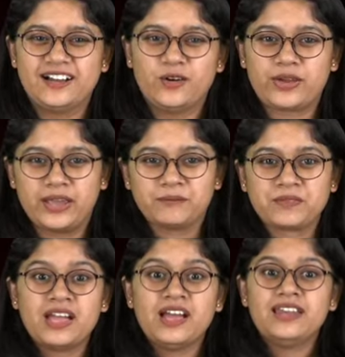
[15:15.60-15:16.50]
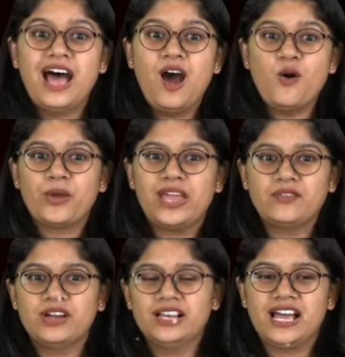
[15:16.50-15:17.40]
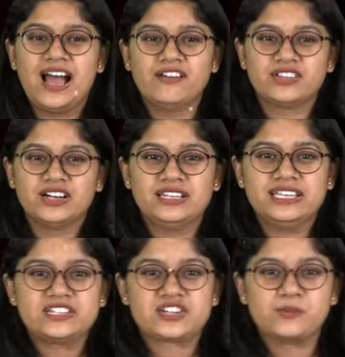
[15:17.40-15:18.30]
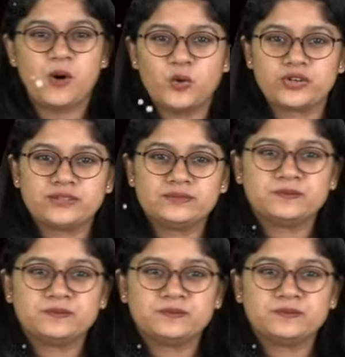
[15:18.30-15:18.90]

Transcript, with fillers: Okay, now we will have the leaderboard.